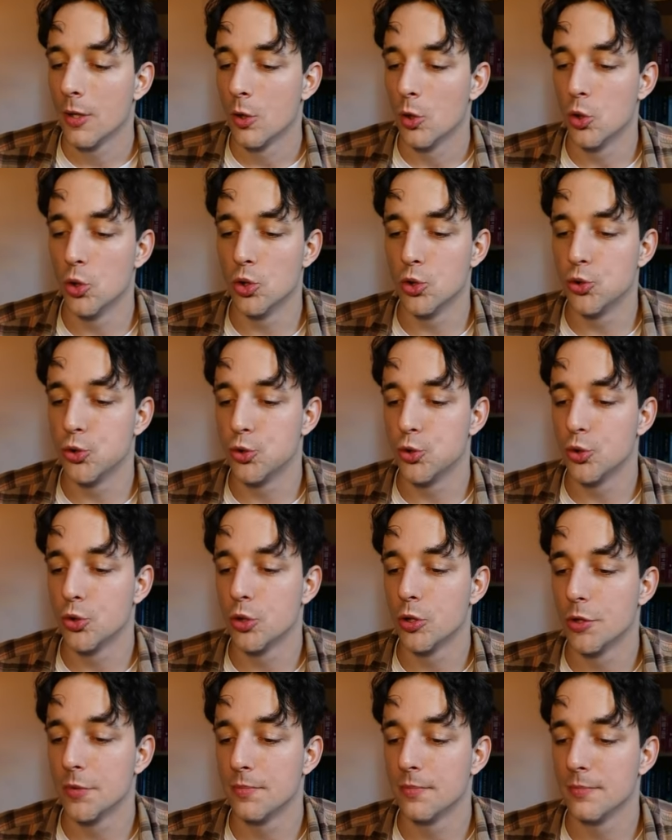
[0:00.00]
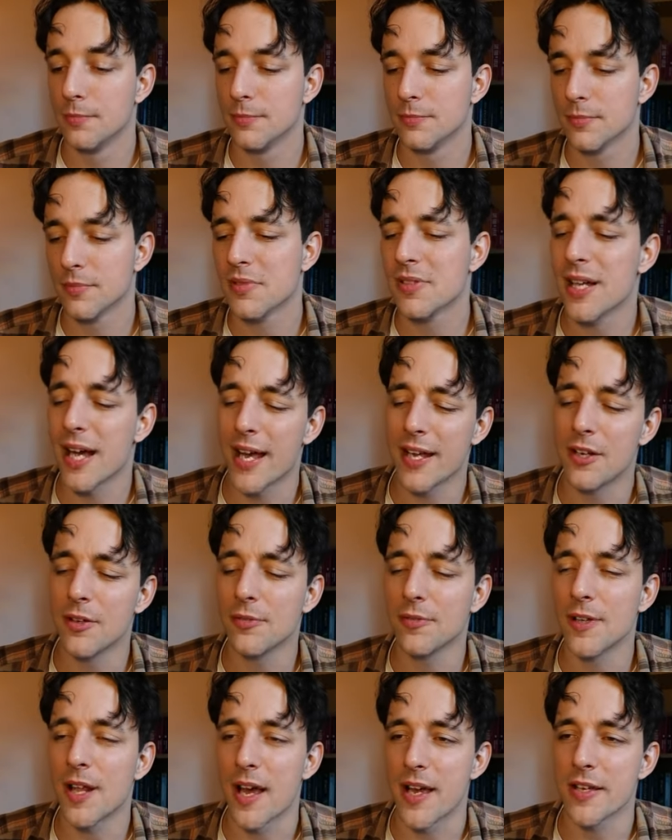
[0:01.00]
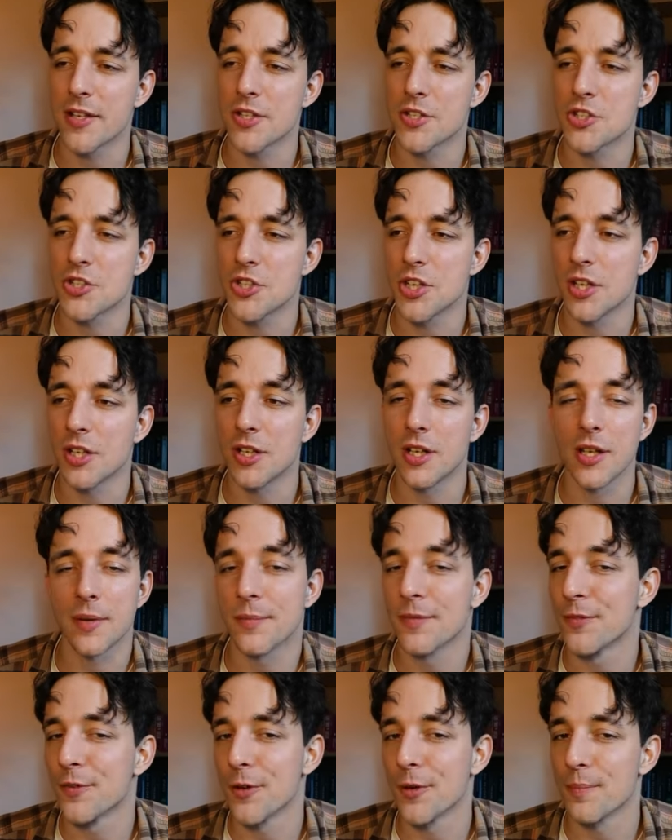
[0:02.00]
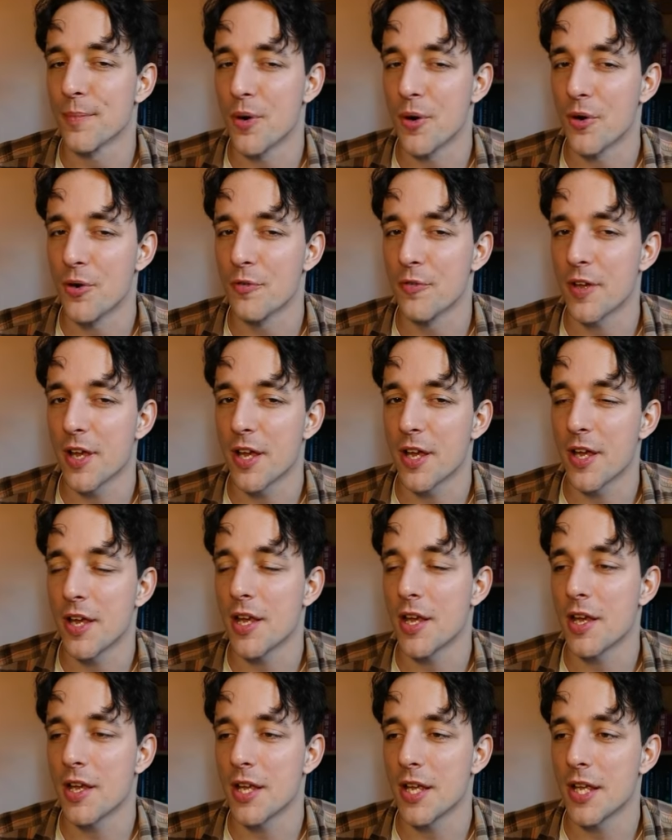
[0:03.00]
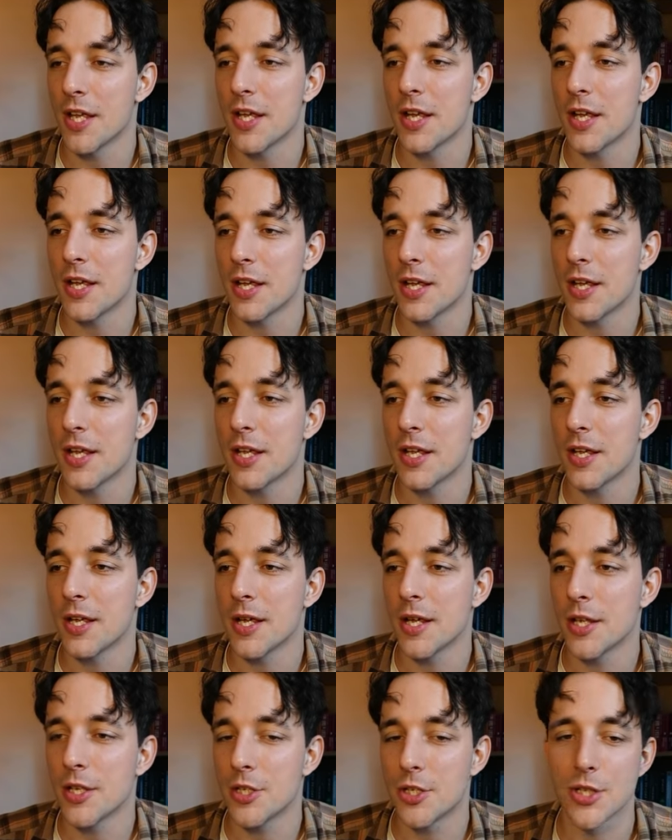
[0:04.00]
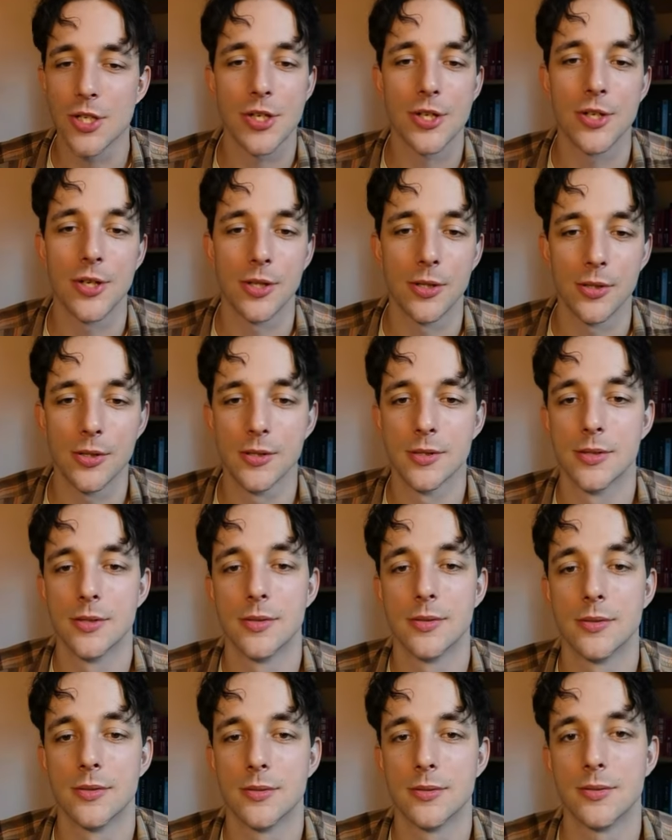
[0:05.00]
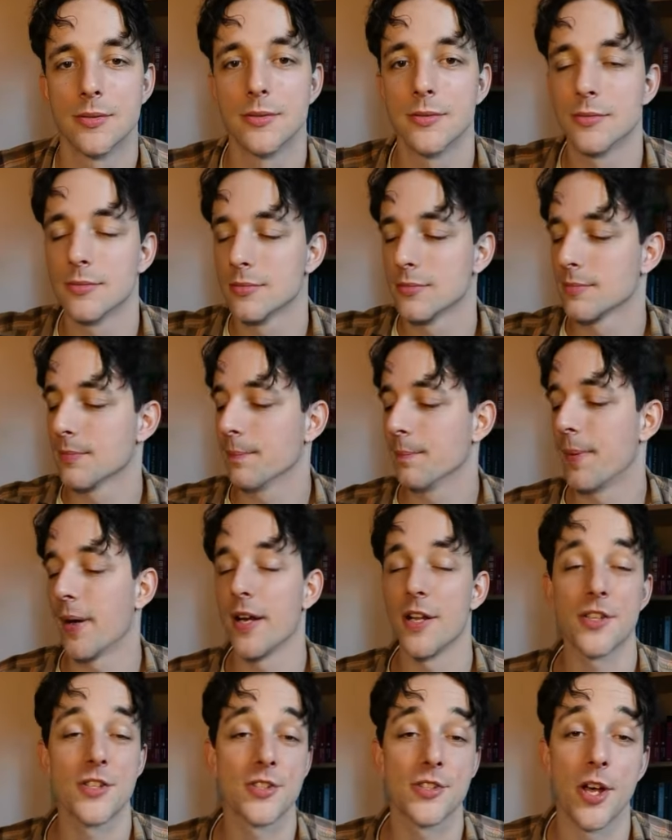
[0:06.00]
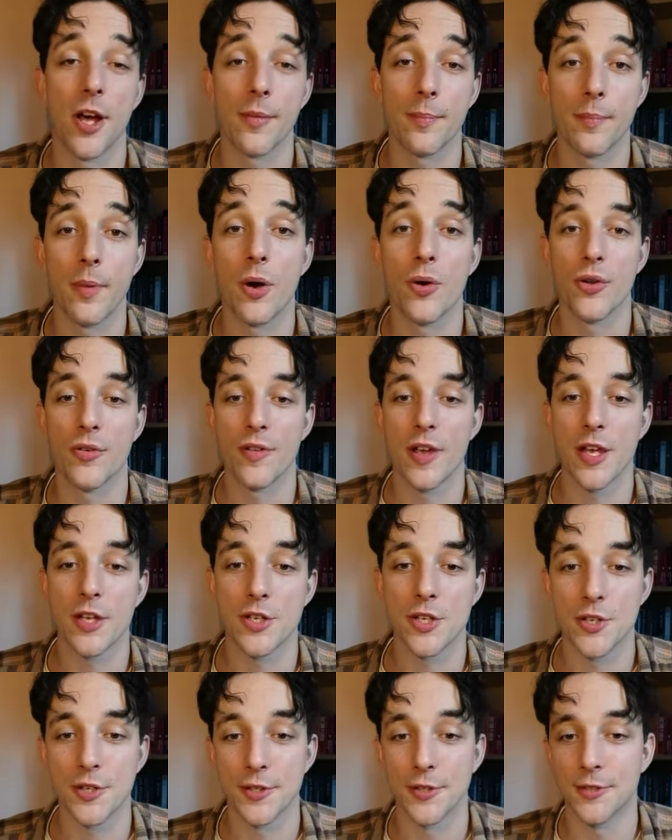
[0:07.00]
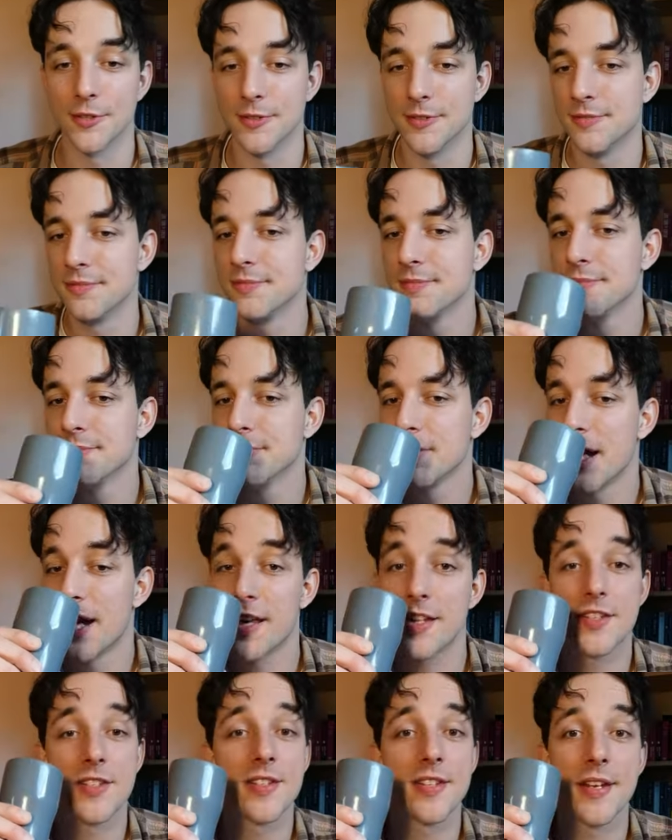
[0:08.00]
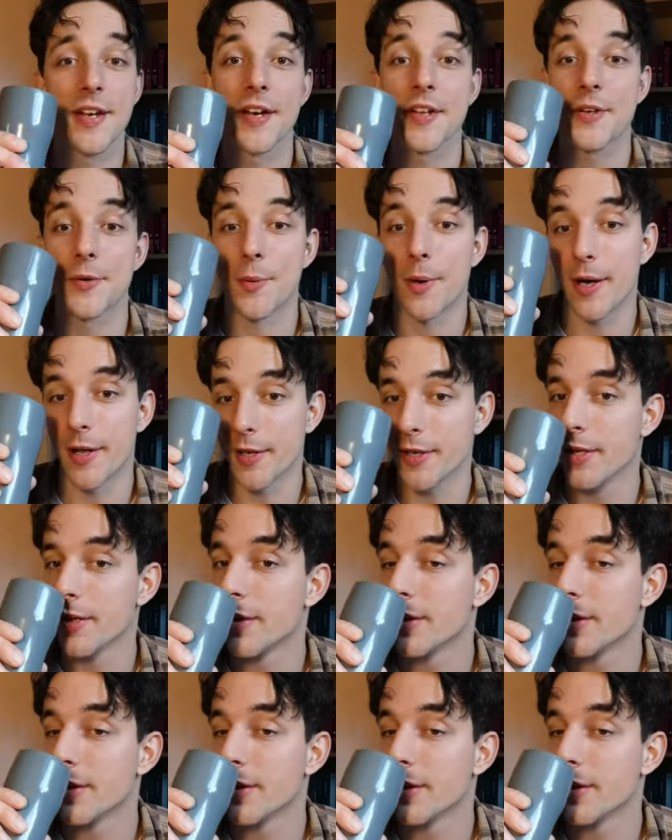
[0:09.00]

Oof. Kind of like a synonym for motivational, but it's not motivational. It's the other one.